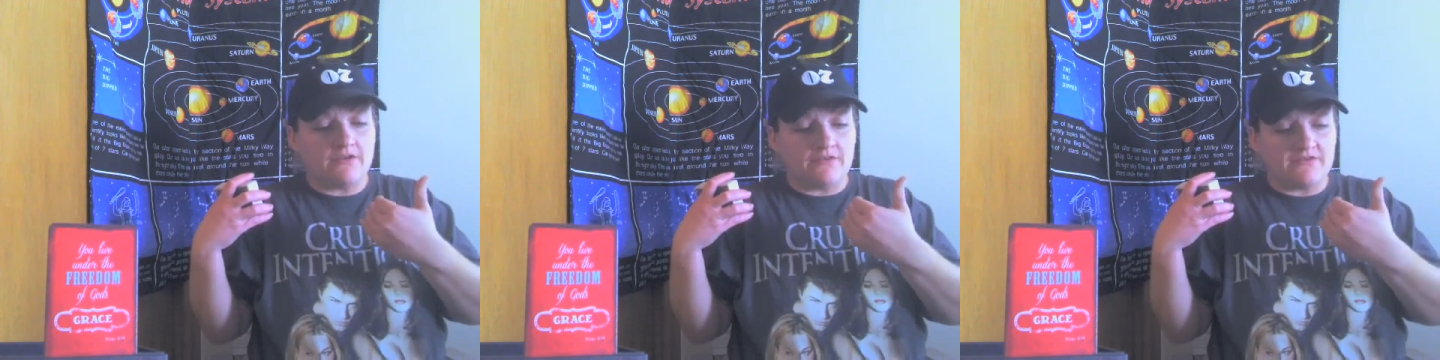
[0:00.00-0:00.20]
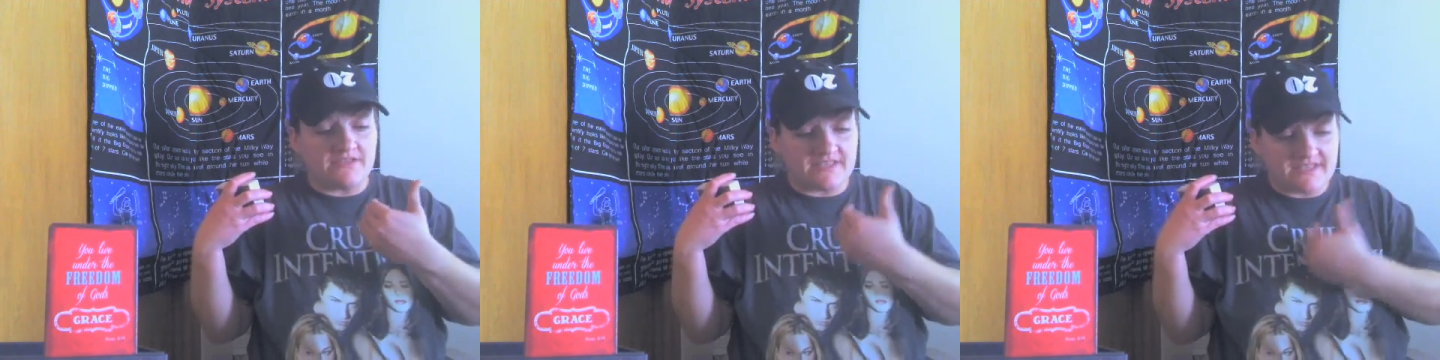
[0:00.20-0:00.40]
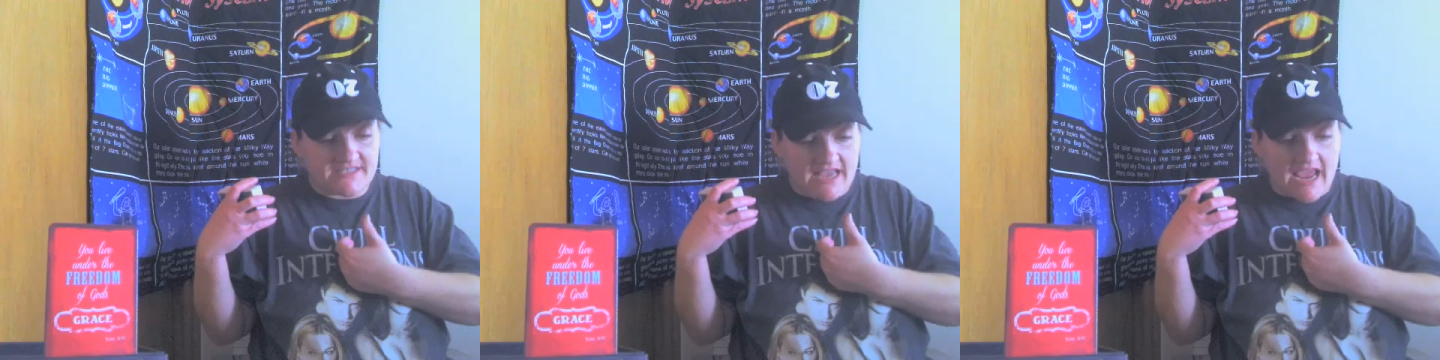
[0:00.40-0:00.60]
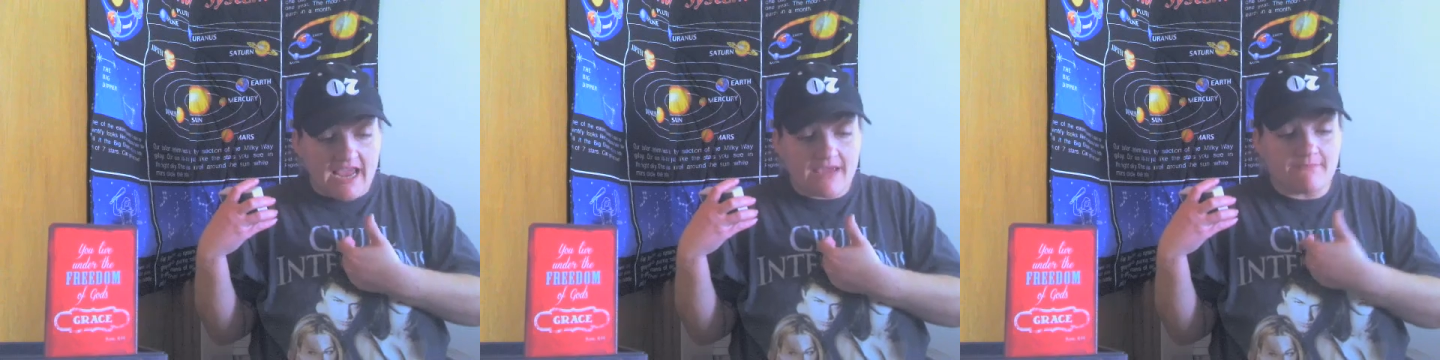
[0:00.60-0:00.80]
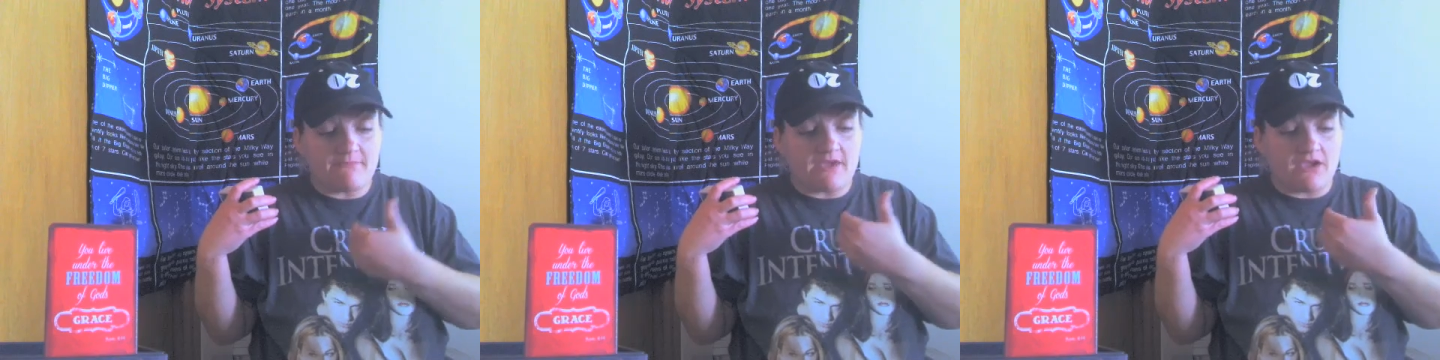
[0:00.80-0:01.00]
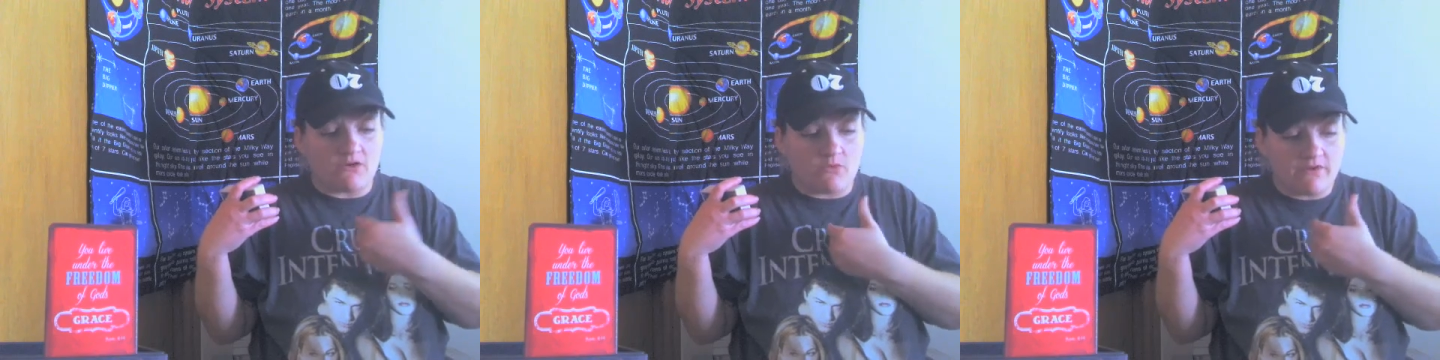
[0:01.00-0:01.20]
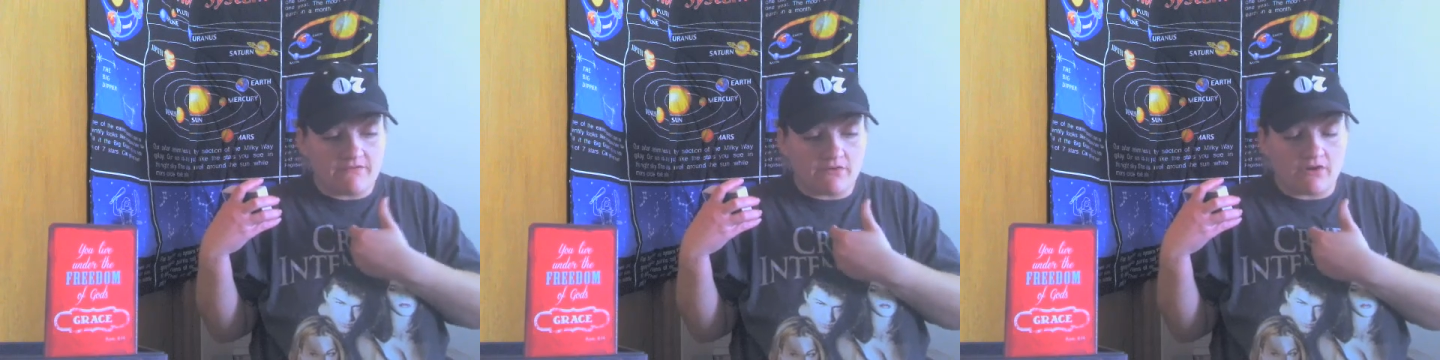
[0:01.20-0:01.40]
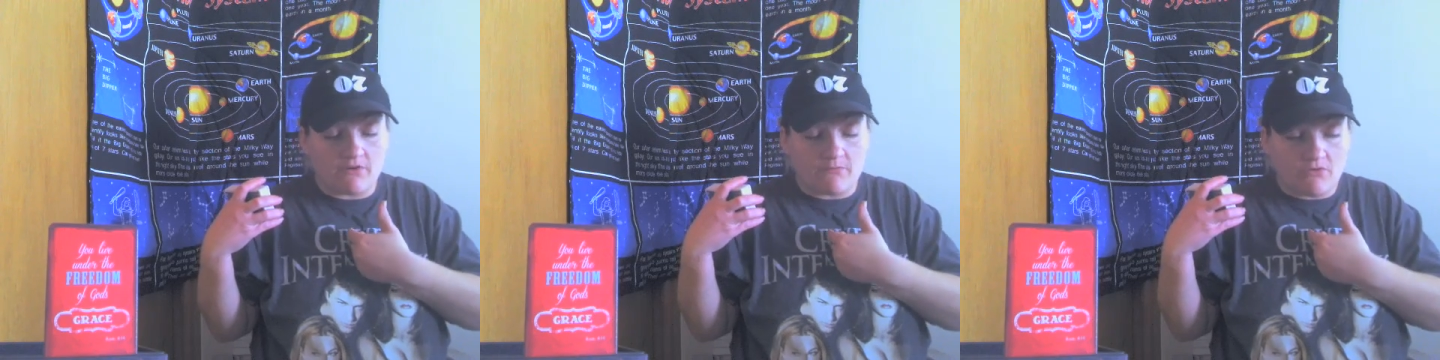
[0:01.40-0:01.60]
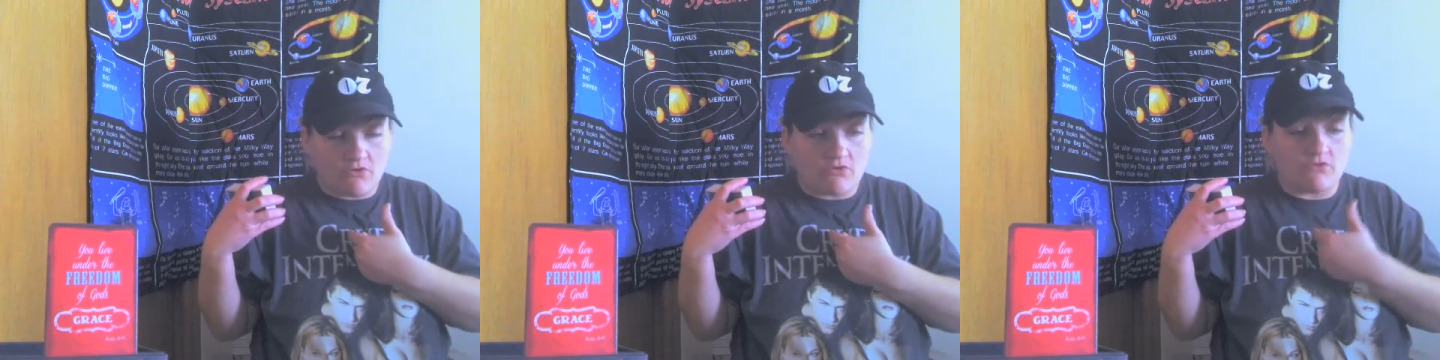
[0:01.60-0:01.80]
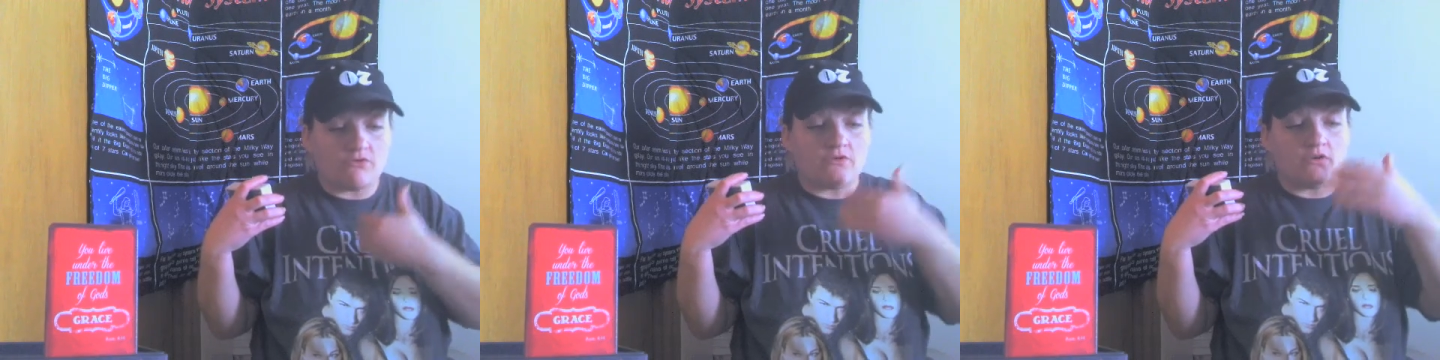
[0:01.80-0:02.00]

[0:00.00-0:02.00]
the same equivocal